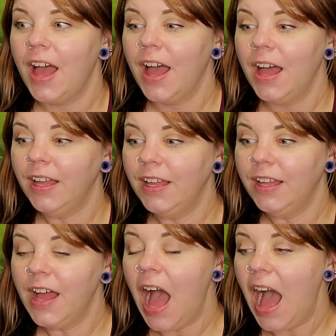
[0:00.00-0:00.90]

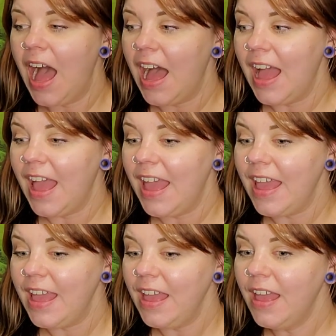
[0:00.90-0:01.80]

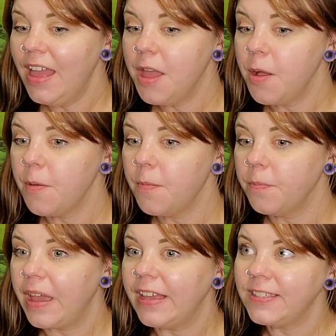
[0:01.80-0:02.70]
I
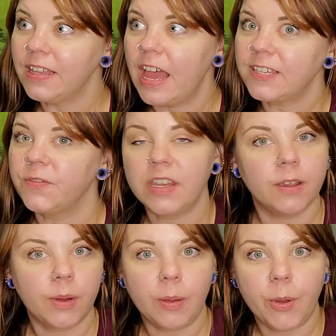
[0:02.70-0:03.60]
guess the last
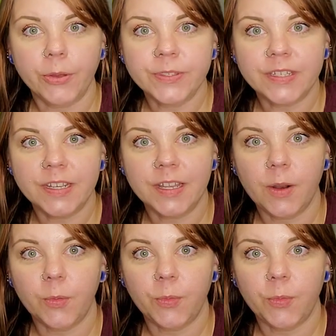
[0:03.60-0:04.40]
video I posted